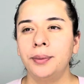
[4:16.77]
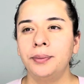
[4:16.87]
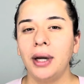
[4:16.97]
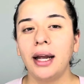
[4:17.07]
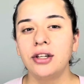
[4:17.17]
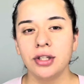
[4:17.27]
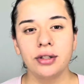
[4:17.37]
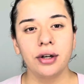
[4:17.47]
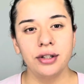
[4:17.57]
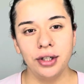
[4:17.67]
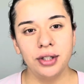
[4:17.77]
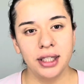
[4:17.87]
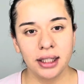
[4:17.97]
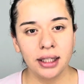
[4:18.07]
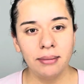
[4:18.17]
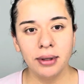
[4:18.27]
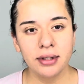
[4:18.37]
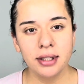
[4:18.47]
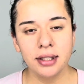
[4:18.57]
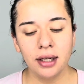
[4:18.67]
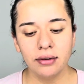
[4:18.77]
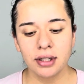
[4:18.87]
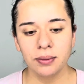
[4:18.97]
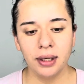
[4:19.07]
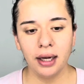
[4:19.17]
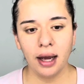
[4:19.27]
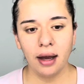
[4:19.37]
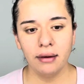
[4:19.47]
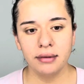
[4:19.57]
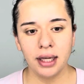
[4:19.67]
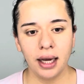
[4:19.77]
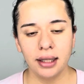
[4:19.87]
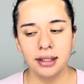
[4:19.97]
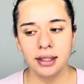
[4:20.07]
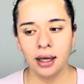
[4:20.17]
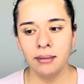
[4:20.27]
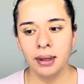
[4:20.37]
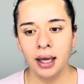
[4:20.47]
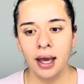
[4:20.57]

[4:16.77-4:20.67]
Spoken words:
like just our utility bills and stuff because we didn't have debt at the time.